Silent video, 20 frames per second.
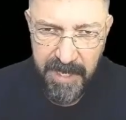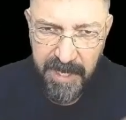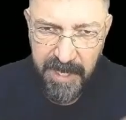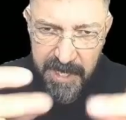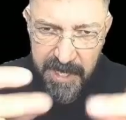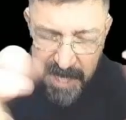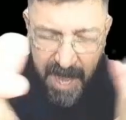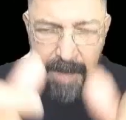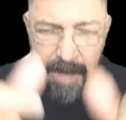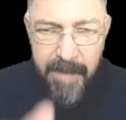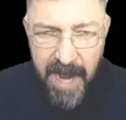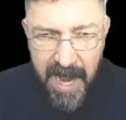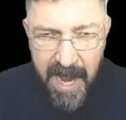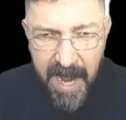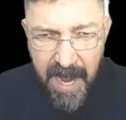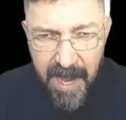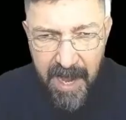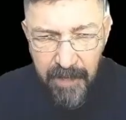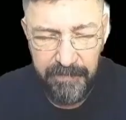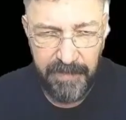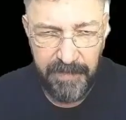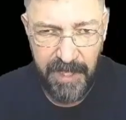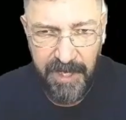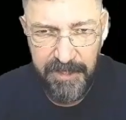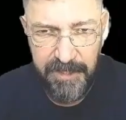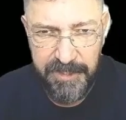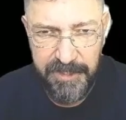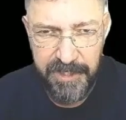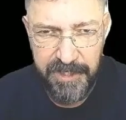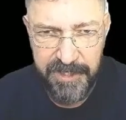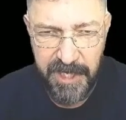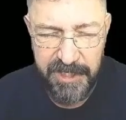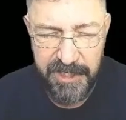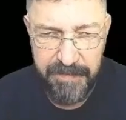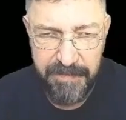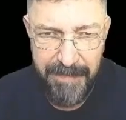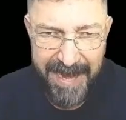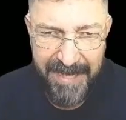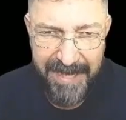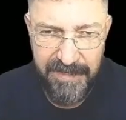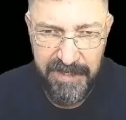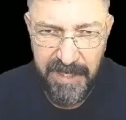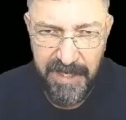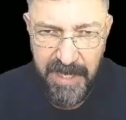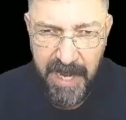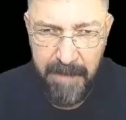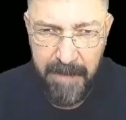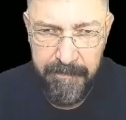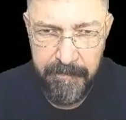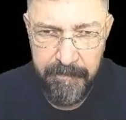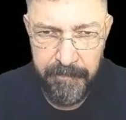Come out in Jesus' mighty name.